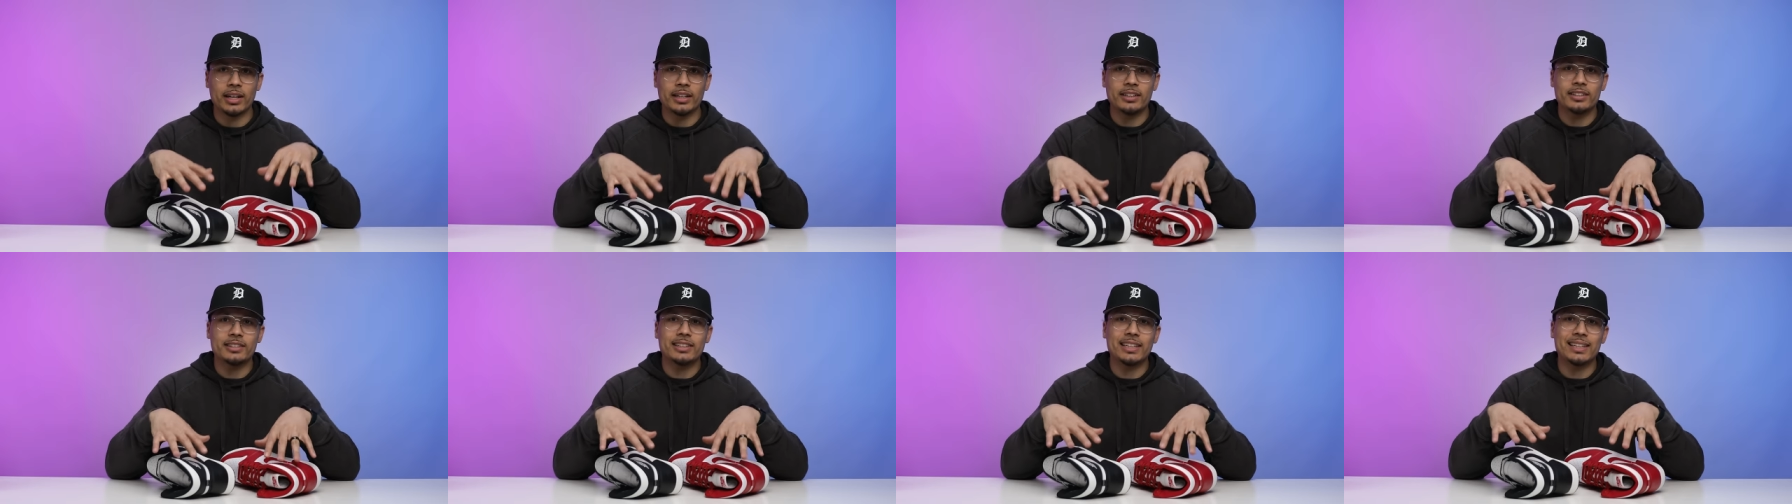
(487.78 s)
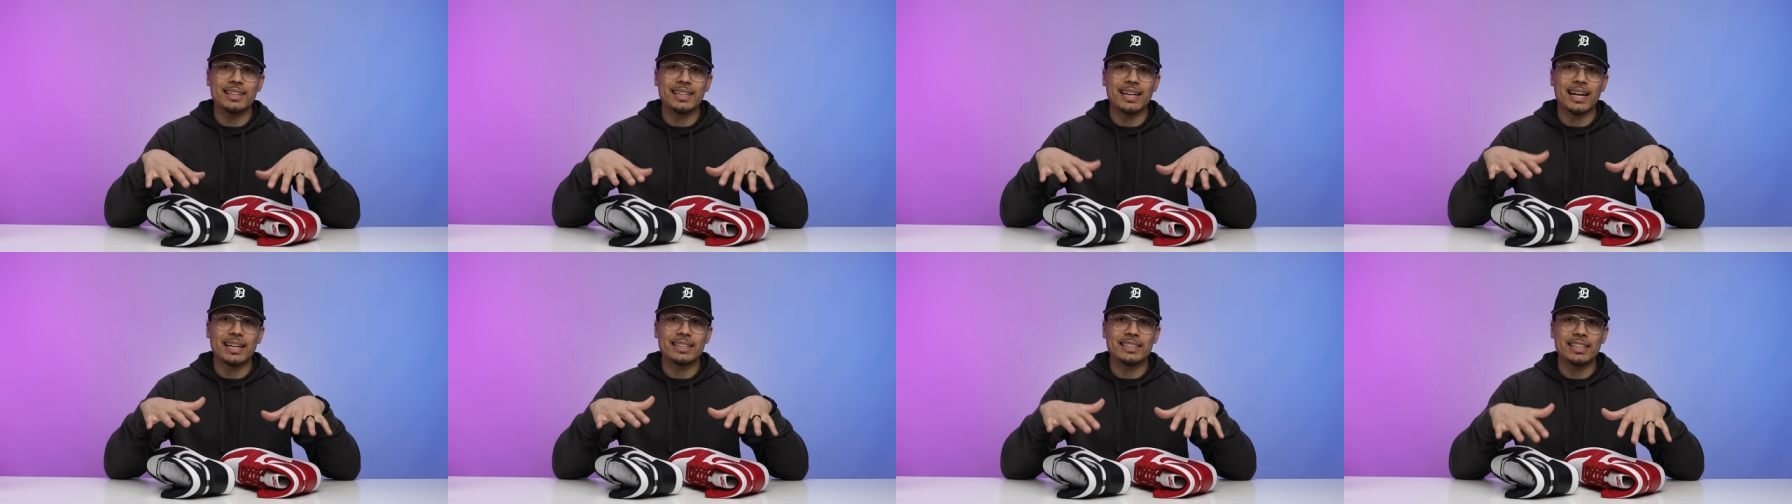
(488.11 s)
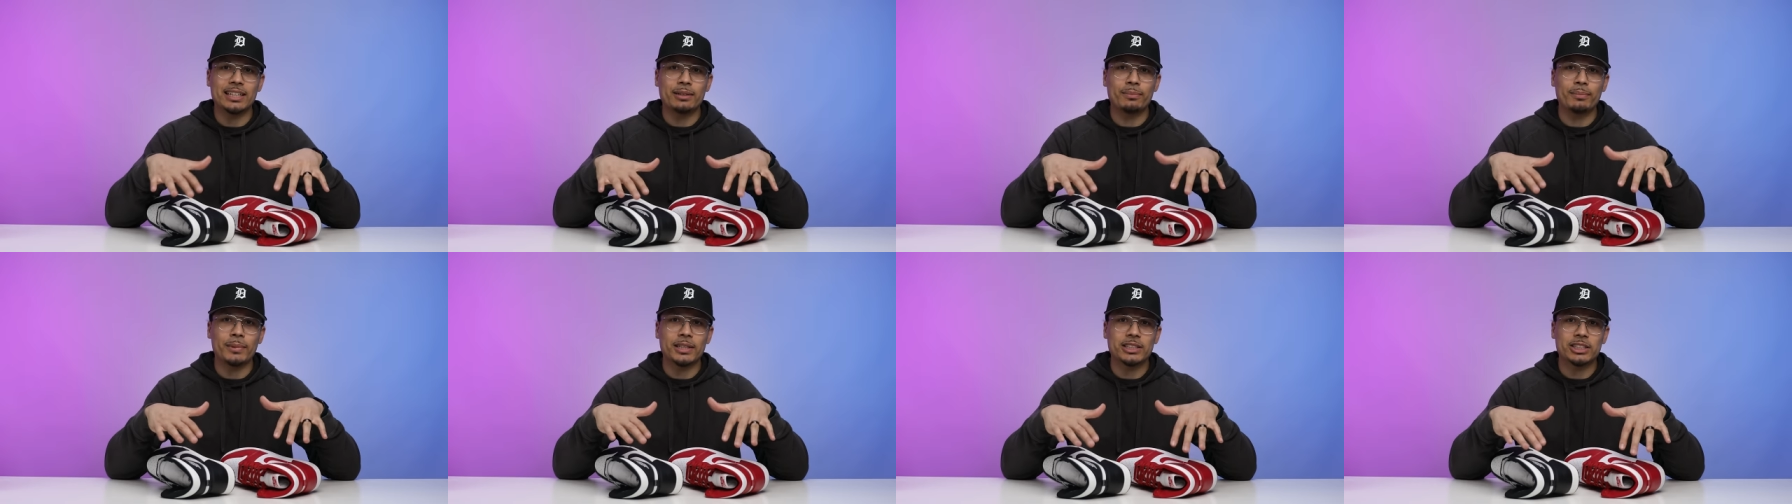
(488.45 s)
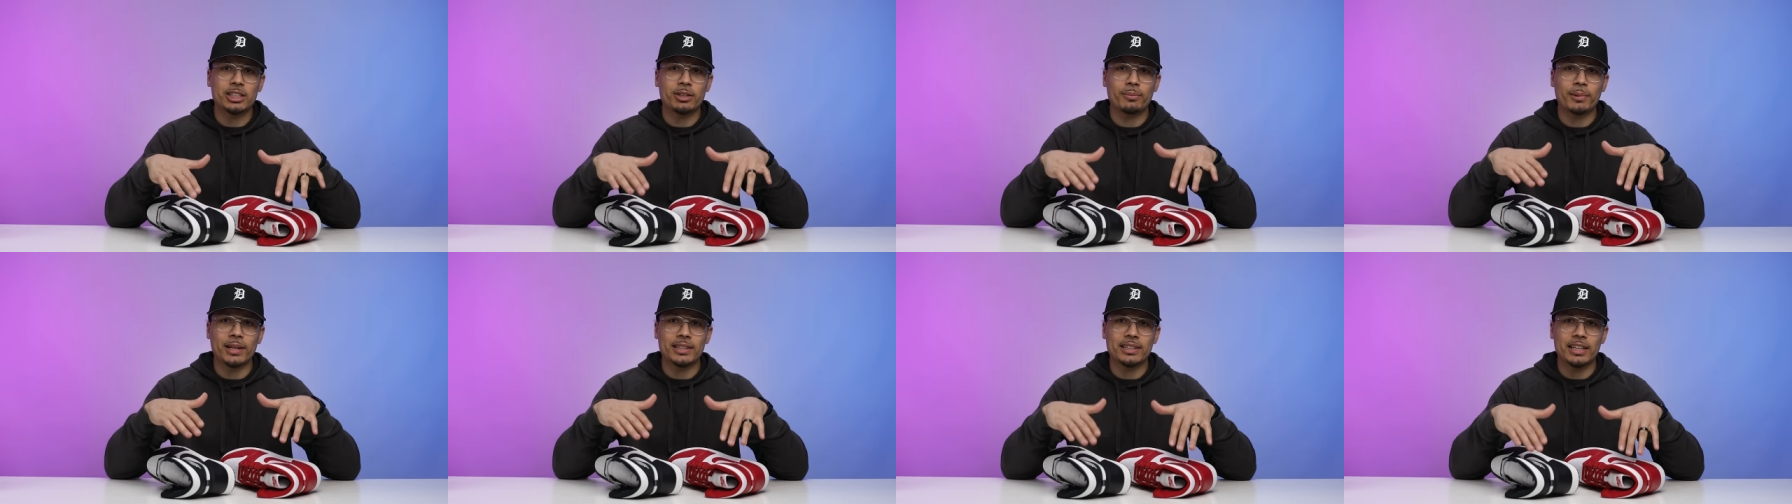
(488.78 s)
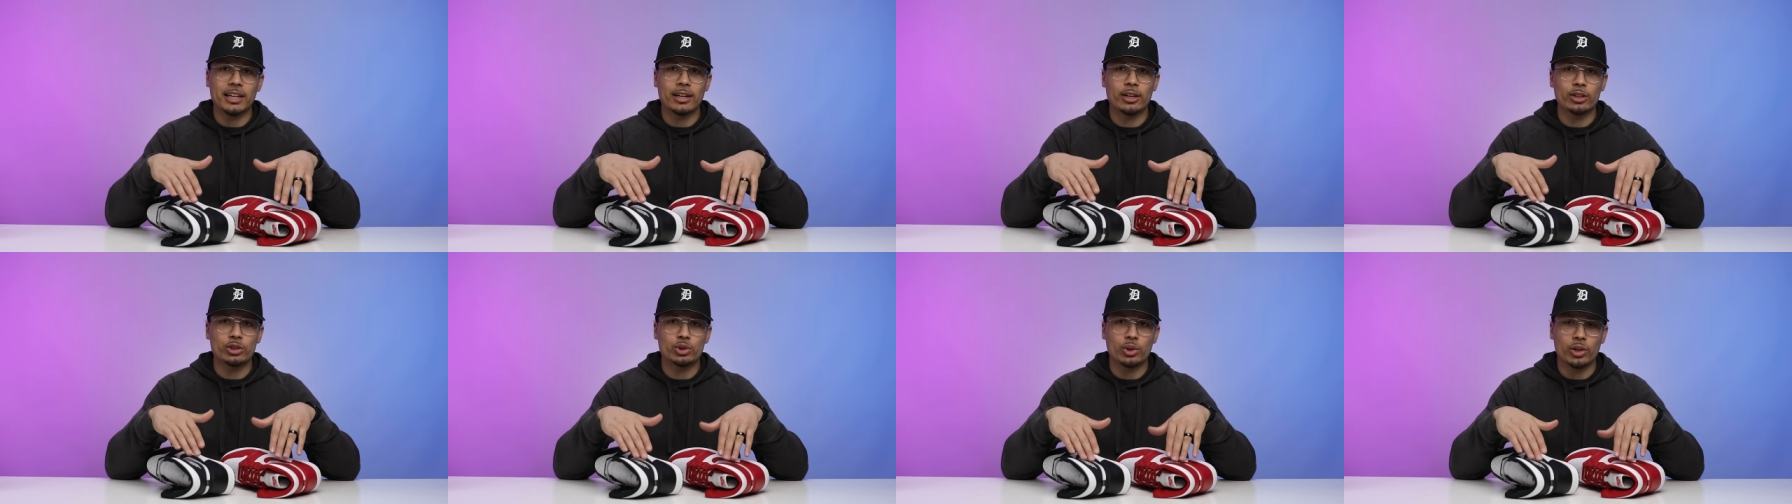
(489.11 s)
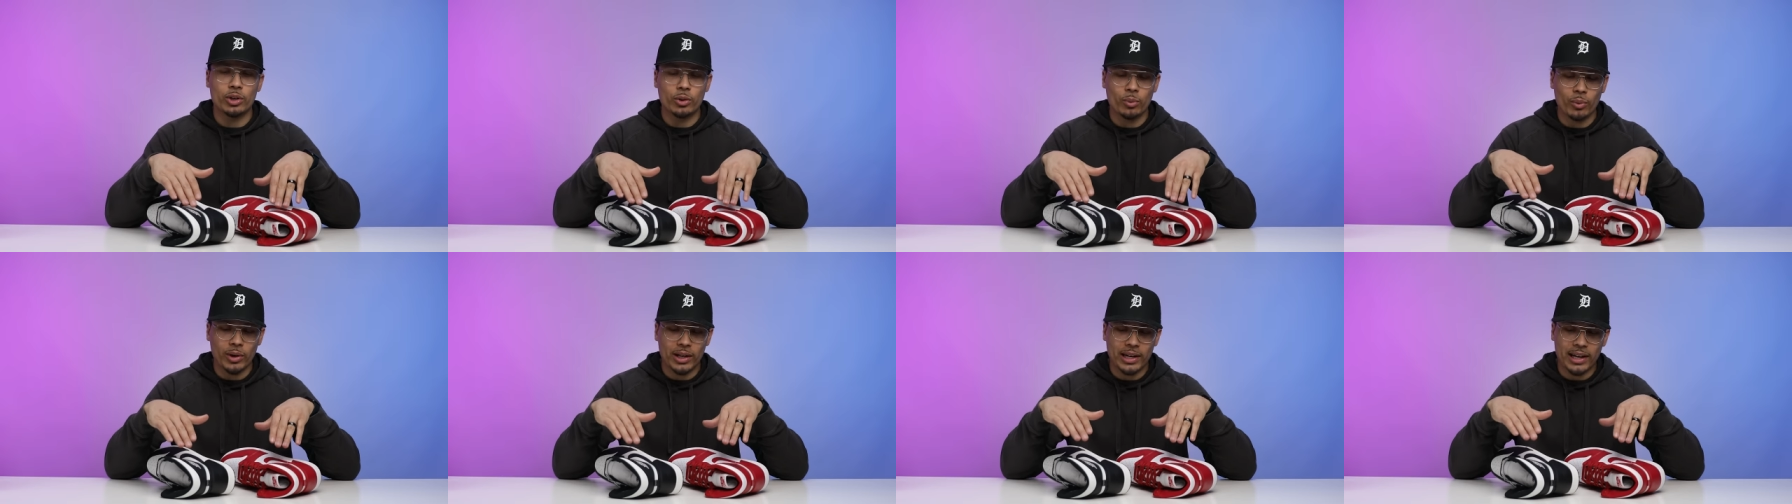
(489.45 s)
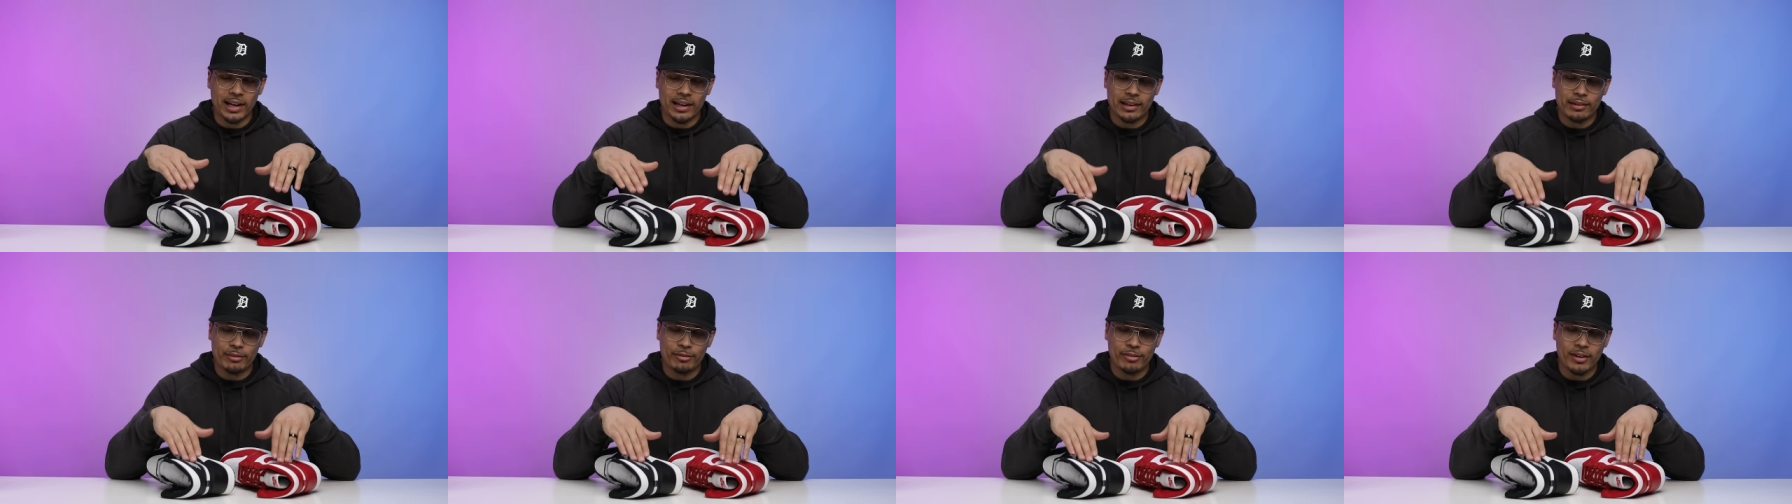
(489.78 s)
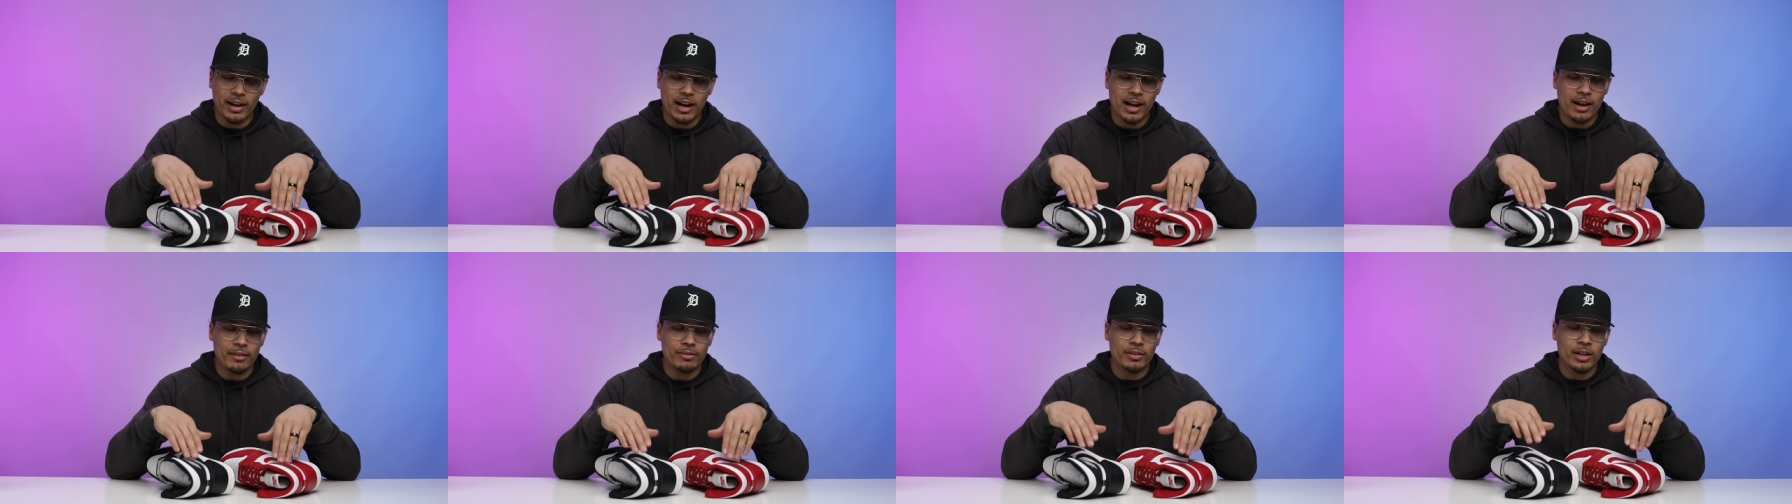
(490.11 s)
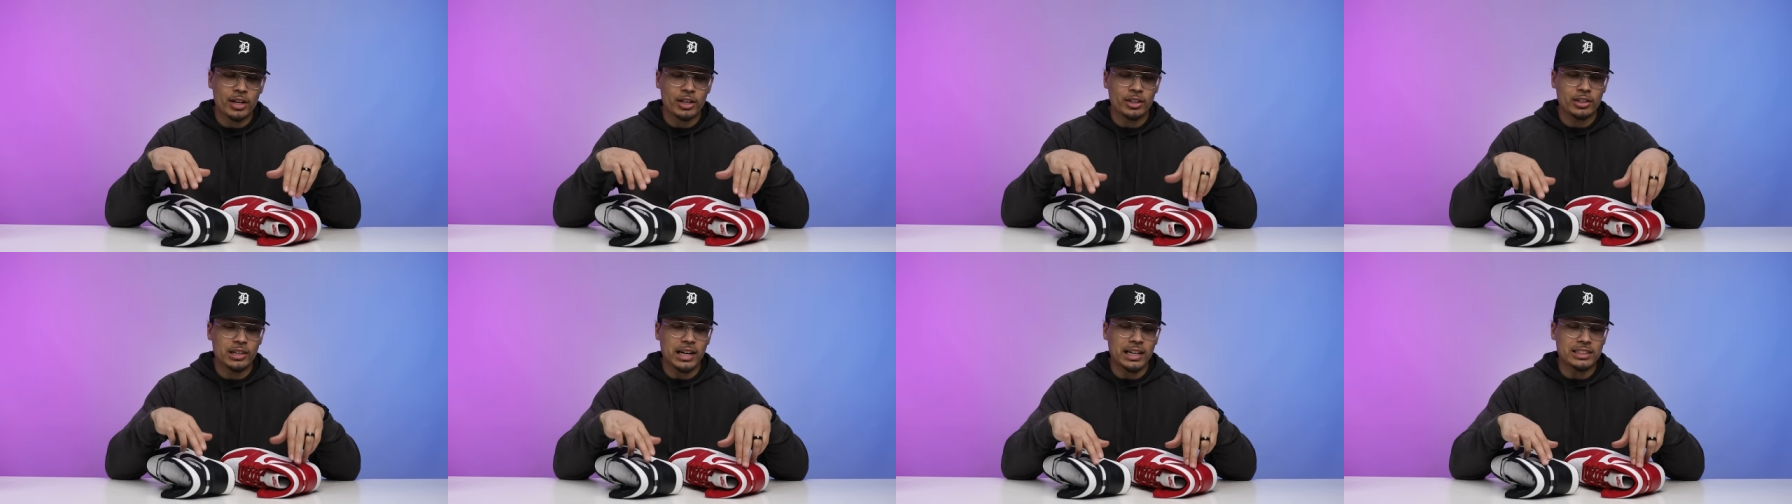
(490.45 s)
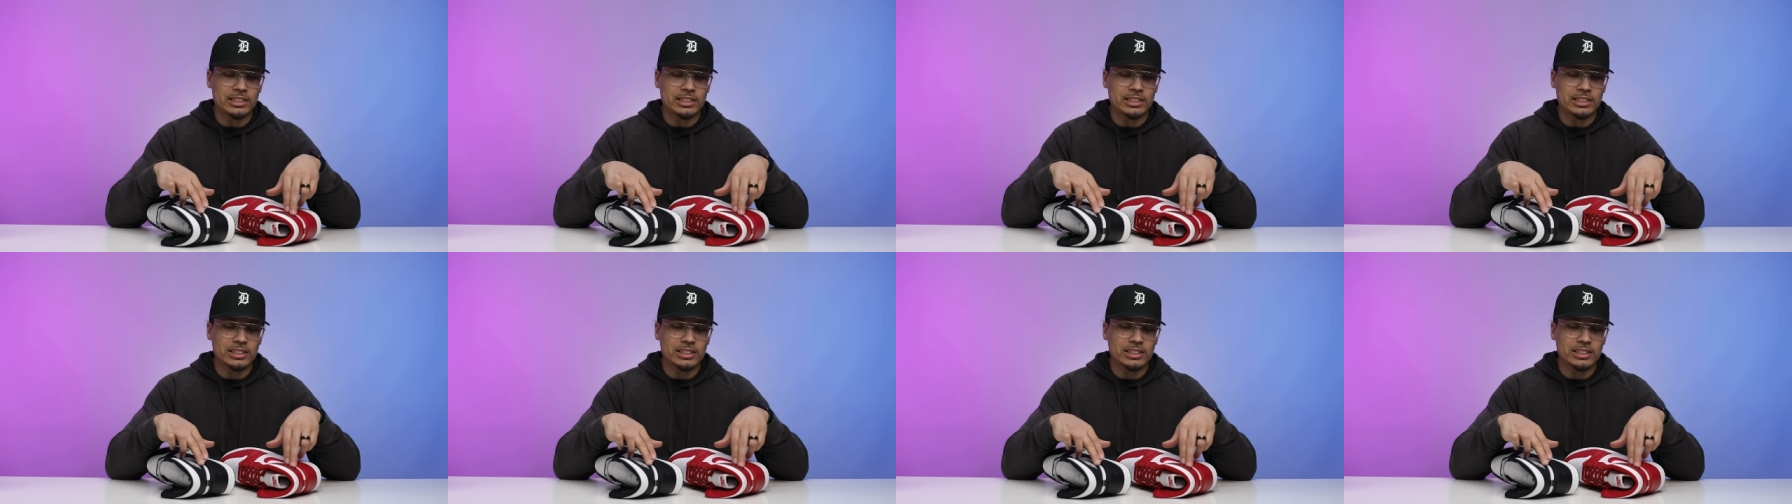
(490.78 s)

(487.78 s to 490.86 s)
Another thing that I didn't mention about the Air Jordan 185, you